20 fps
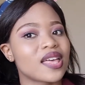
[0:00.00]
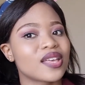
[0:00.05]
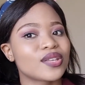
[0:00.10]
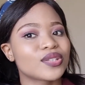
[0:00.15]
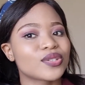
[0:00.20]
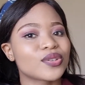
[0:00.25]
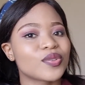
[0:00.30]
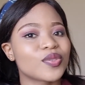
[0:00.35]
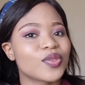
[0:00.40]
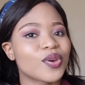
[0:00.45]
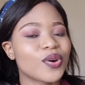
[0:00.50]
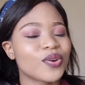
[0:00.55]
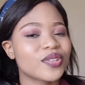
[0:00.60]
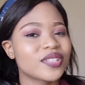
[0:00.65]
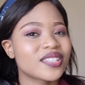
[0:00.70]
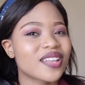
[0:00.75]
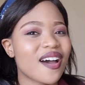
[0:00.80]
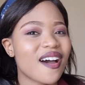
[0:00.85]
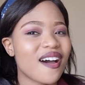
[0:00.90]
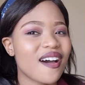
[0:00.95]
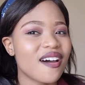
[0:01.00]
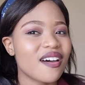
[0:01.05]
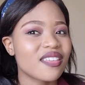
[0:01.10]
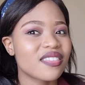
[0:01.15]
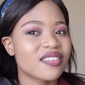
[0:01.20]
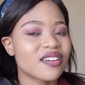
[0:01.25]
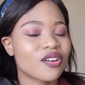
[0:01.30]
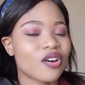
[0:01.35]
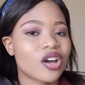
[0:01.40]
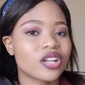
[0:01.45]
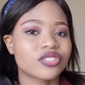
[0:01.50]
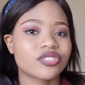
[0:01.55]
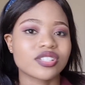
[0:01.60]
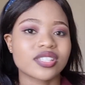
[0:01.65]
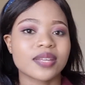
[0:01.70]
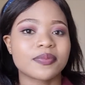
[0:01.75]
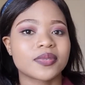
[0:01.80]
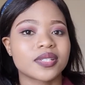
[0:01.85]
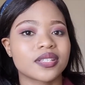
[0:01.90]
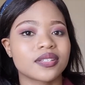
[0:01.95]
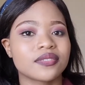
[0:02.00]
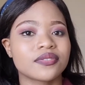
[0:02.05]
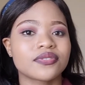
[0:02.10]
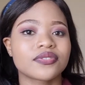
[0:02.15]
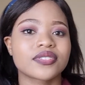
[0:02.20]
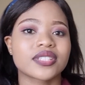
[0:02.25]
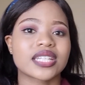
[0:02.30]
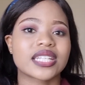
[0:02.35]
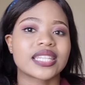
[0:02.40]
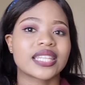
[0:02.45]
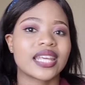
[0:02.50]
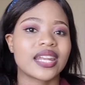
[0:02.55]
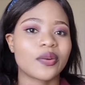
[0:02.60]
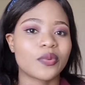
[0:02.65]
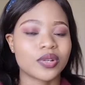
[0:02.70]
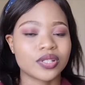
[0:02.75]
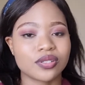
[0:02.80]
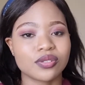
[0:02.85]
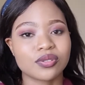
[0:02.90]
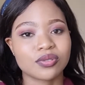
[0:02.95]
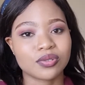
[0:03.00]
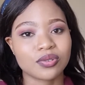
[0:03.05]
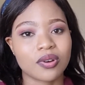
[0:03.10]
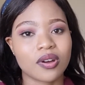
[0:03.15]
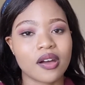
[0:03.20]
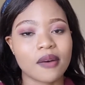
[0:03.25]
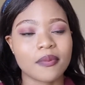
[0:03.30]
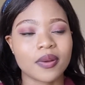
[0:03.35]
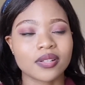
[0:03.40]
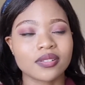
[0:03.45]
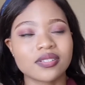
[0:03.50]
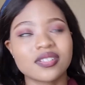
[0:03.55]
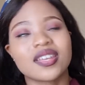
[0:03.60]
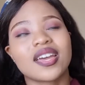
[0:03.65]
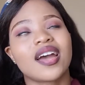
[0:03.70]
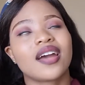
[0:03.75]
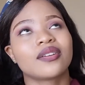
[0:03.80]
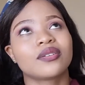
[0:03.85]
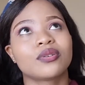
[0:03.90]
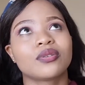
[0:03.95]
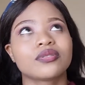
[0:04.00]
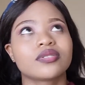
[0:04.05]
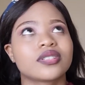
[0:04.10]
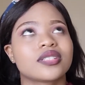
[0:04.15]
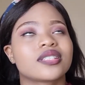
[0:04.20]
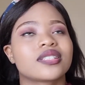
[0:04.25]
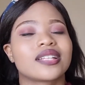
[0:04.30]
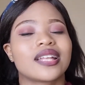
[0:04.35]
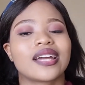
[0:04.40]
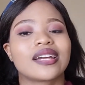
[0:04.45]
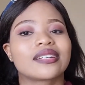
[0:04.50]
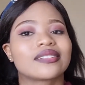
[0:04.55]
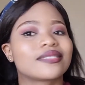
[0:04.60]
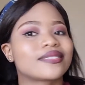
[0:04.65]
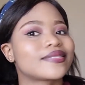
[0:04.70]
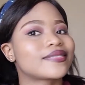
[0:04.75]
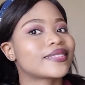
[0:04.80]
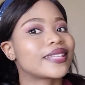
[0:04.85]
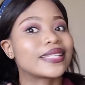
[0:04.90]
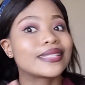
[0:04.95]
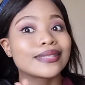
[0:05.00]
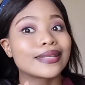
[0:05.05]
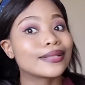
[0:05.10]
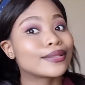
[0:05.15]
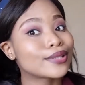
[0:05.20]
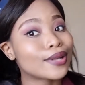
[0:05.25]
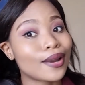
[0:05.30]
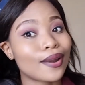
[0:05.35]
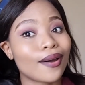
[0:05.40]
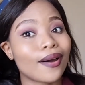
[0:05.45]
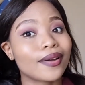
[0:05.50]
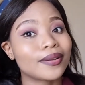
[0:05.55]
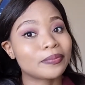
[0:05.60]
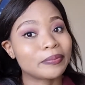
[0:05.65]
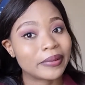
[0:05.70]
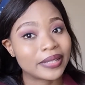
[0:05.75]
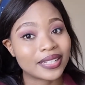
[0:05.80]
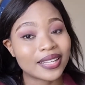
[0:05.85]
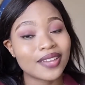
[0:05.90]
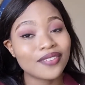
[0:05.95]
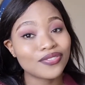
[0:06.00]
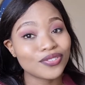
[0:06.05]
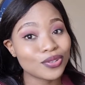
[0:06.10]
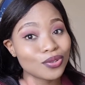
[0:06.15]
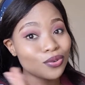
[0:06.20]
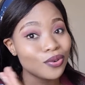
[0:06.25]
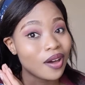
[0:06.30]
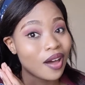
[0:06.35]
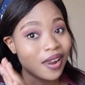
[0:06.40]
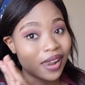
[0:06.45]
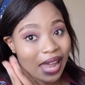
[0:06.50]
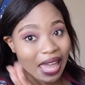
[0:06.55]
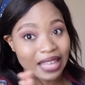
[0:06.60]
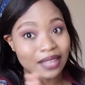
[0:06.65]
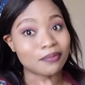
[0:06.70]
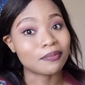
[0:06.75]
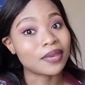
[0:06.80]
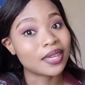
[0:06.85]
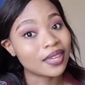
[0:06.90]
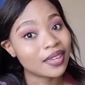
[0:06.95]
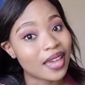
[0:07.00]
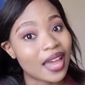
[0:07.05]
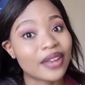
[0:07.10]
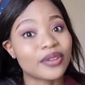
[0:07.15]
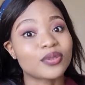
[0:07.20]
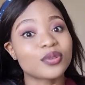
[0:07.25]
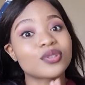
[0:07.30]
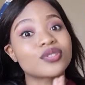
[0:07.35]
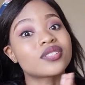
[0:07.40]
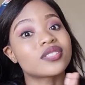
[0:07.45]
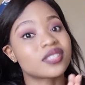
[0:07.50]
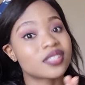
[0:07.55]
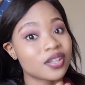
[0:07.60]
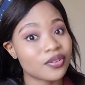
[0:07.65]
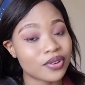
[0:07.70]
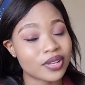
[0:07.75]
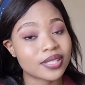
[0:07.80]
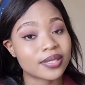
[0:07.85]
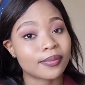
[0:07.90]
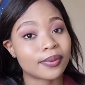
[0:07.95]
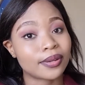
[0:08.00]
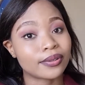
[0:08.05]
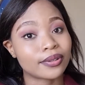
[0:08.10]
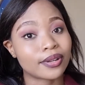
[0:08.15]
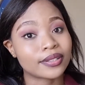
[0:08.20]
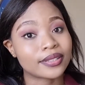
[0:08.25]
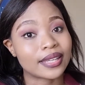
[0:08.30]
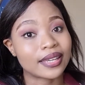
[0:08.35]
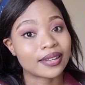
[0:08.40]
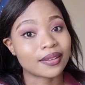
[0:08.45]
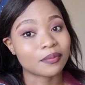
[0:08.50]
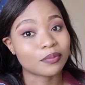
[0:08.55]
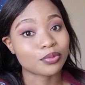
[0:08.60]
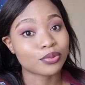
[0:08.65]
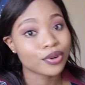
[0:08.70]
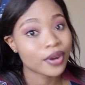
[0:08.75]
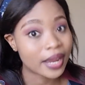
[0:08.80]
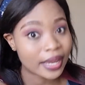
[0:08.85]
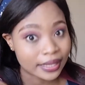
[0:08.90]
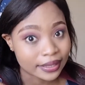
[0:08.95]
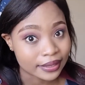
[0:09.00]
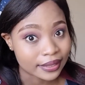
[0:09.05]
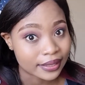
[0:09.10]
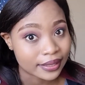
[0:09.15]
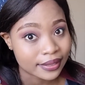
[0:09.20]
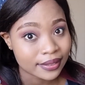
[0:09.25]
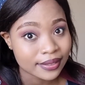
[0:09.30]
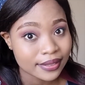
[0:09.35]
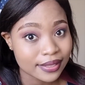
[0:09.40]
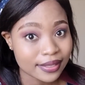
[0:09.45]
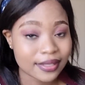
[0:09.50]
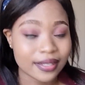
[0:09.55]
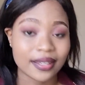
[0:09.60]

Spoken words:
So those are the contraceptives that I wanted to talk about today. I know this, like, there's such a lot, but if you are like me and you're serious about not getting pregnant,